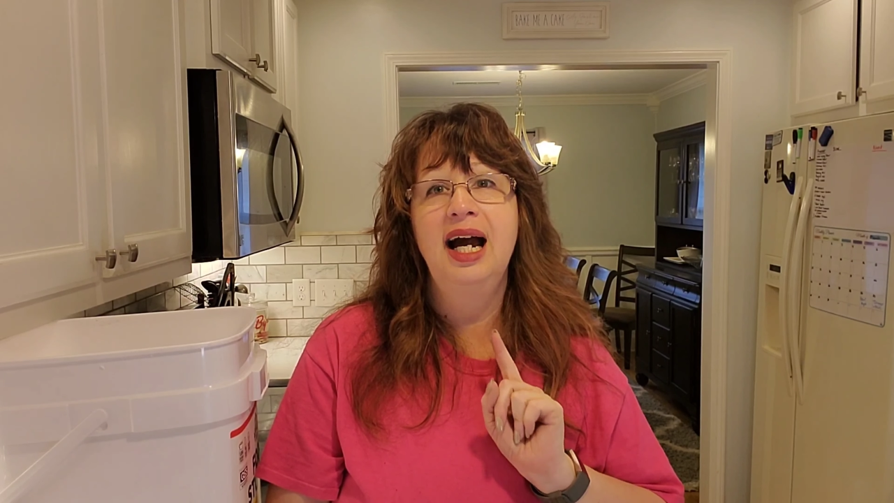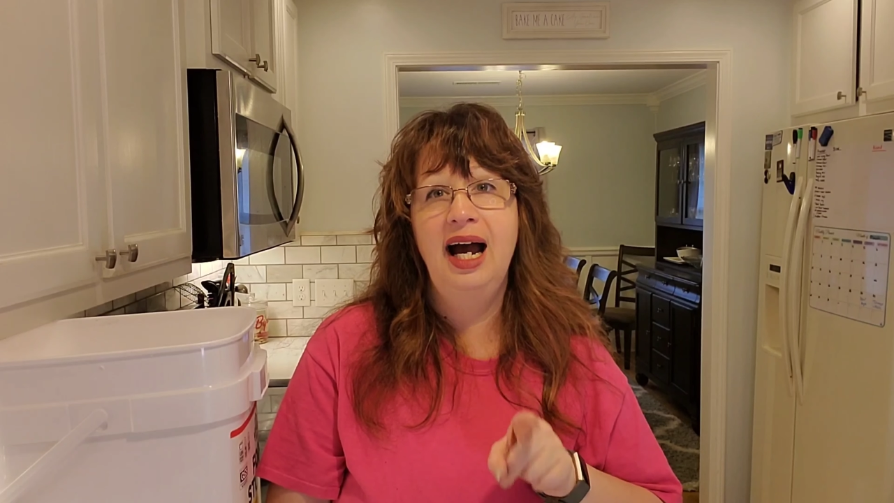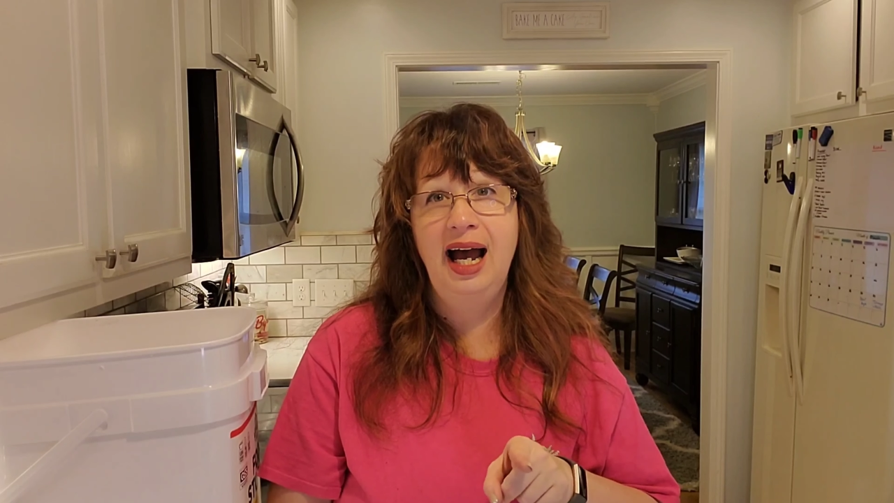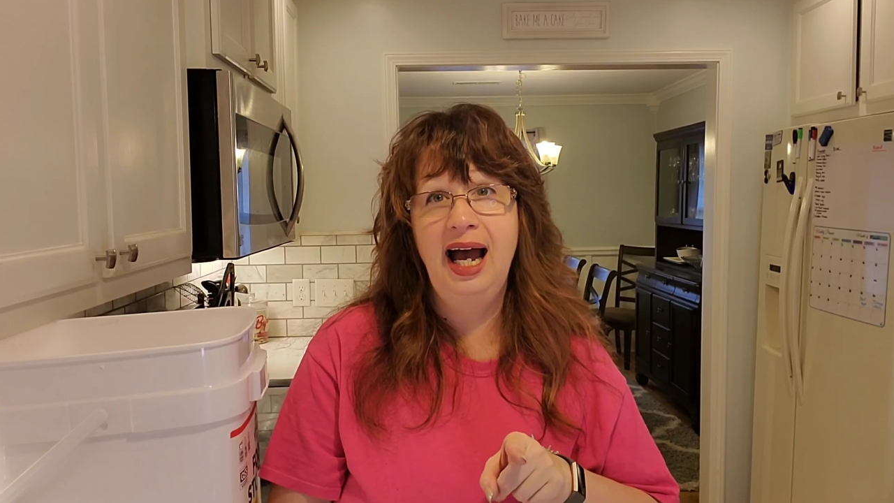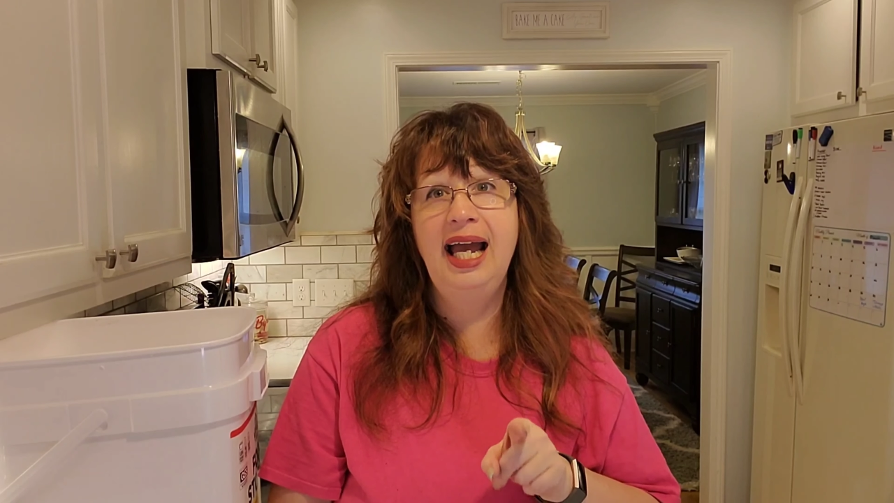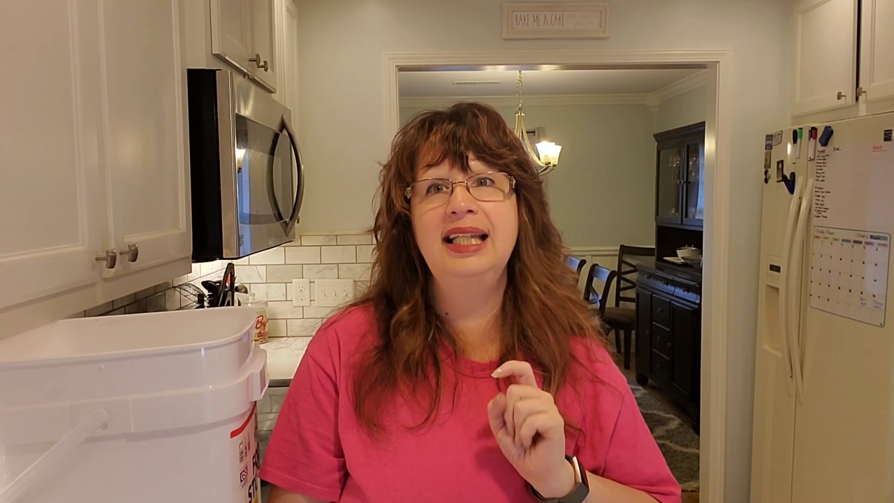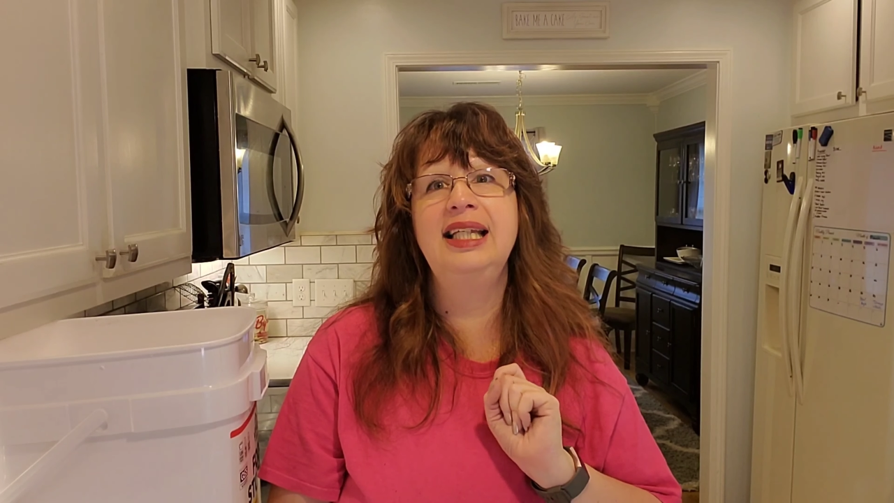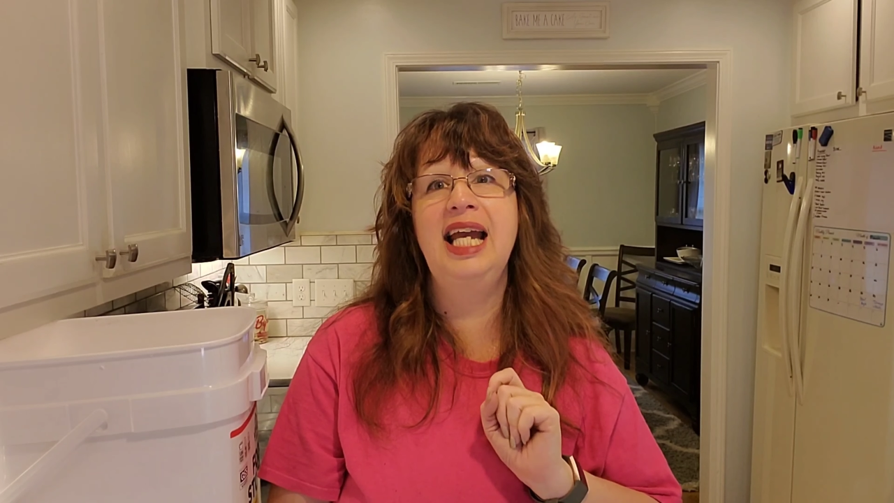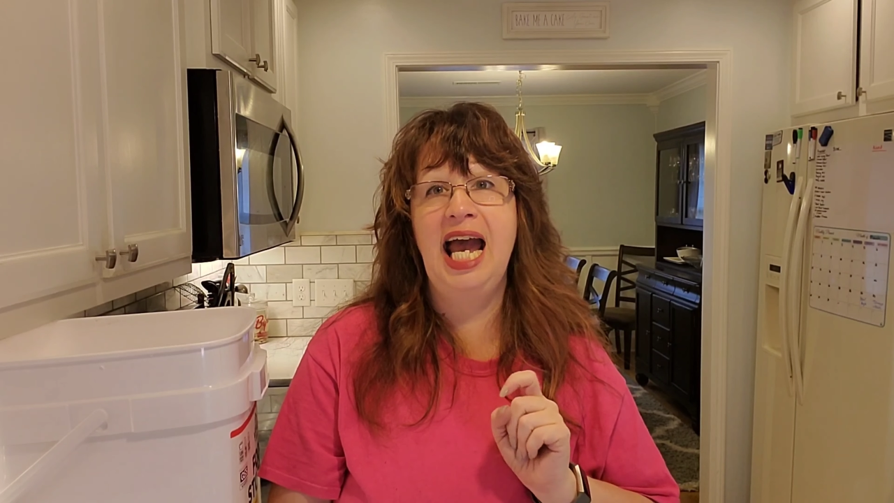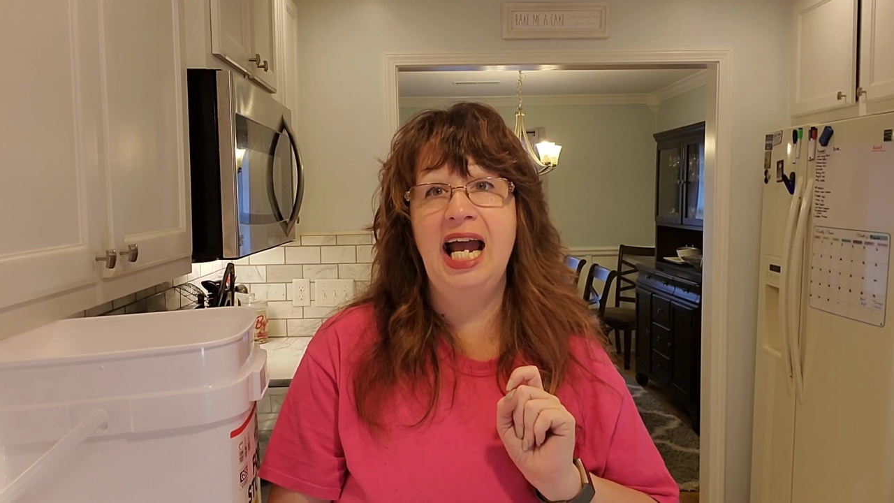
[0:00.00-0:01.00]

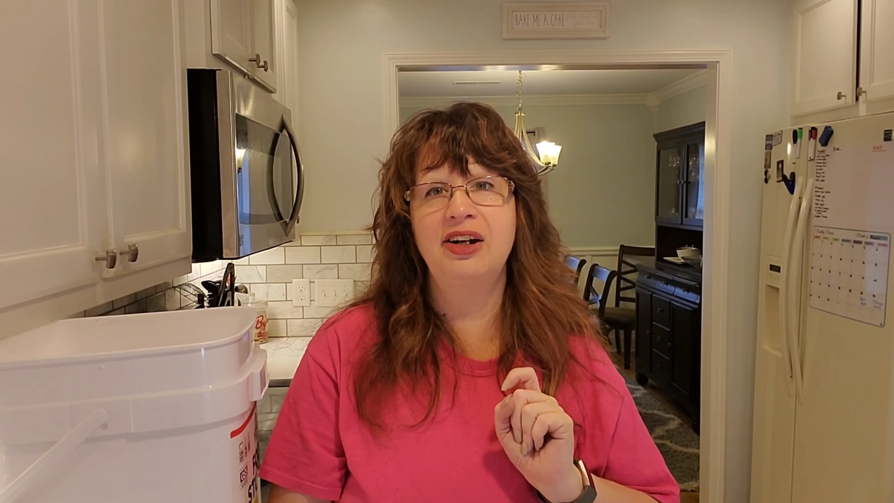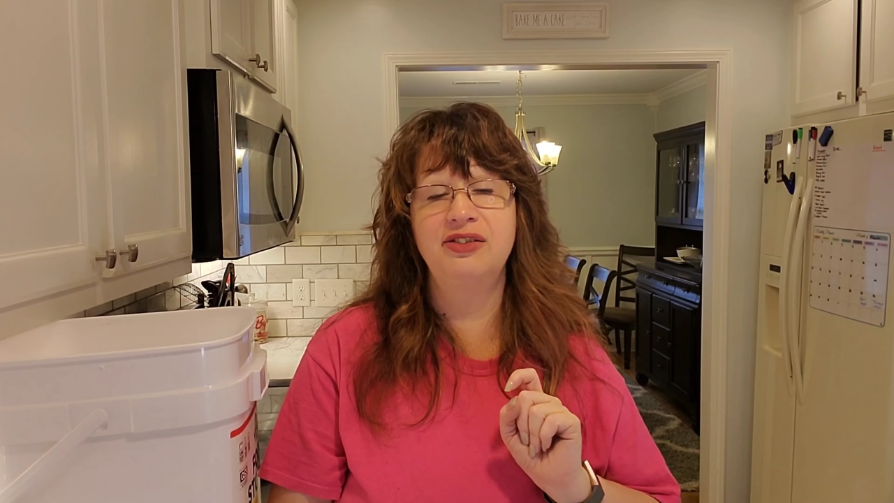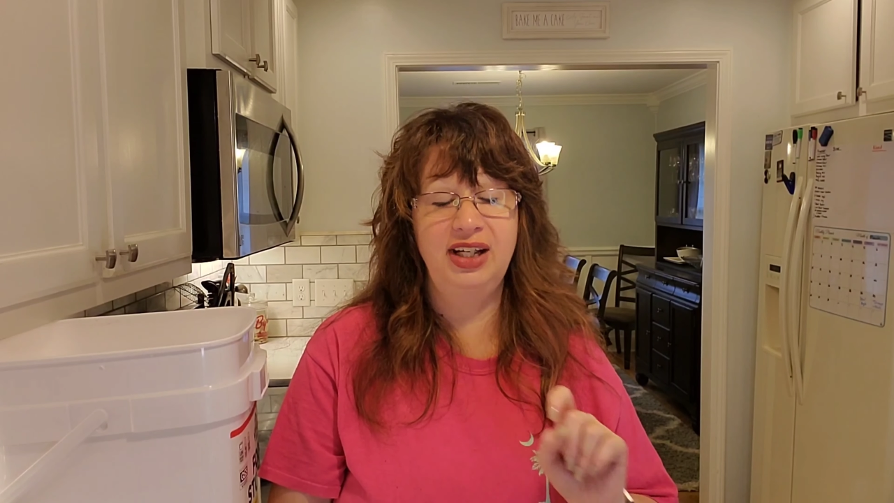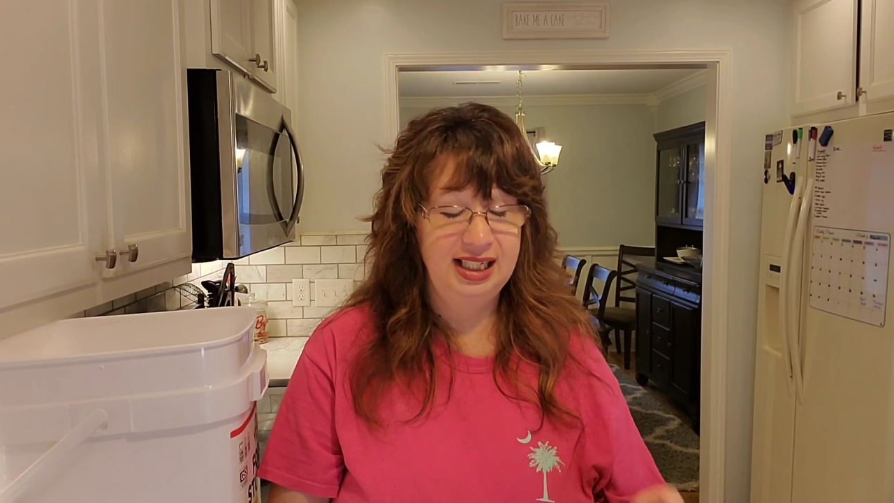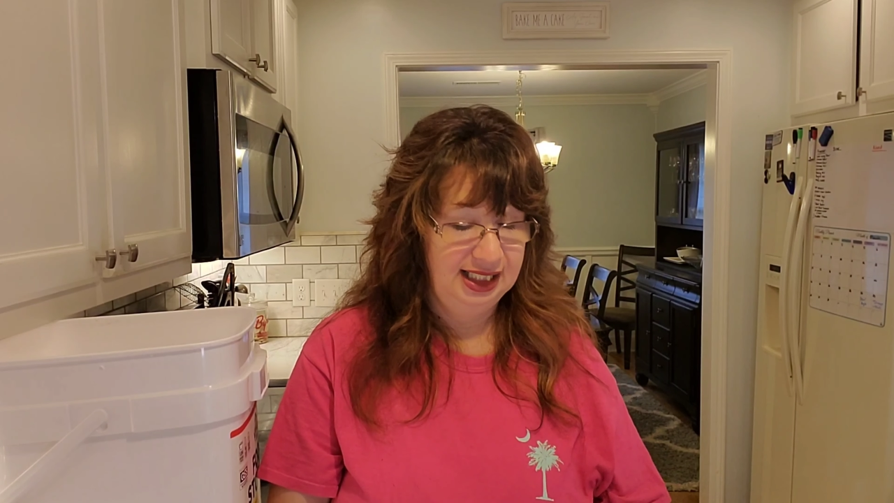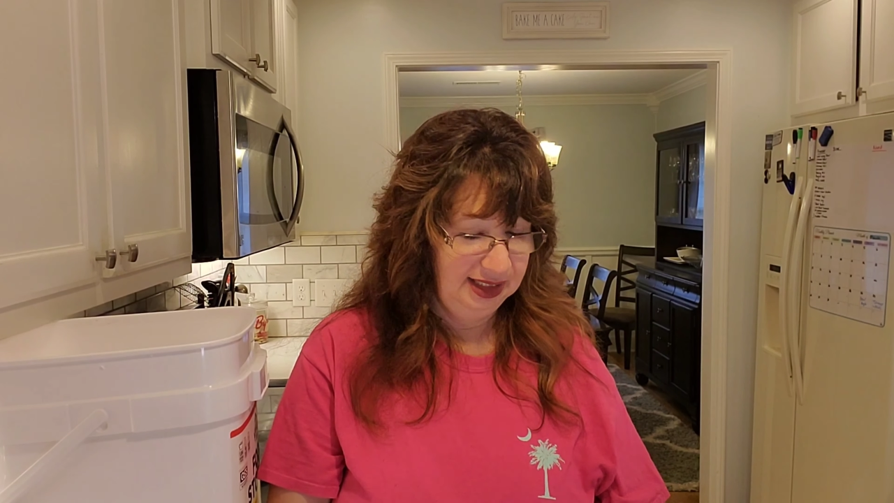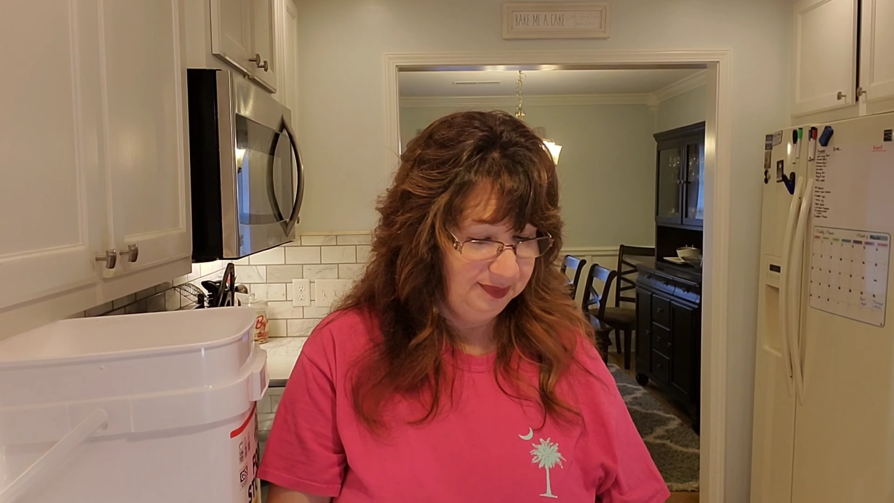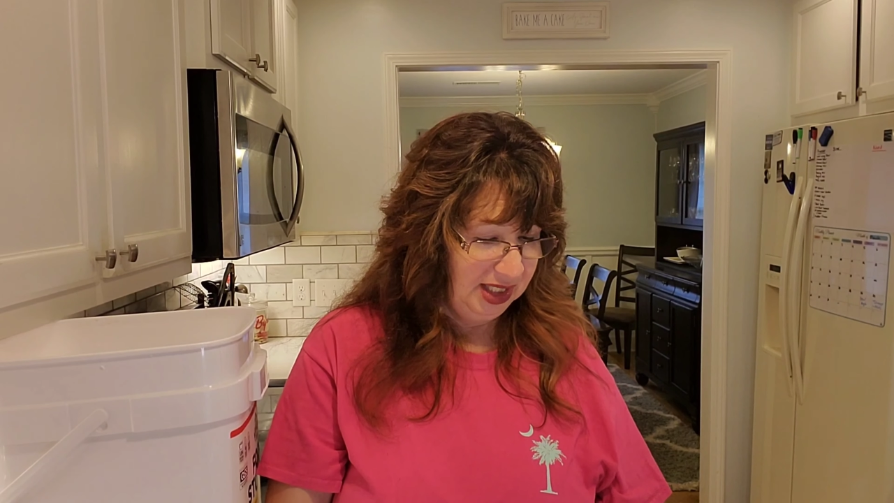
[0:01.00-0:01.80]
highly aggravated.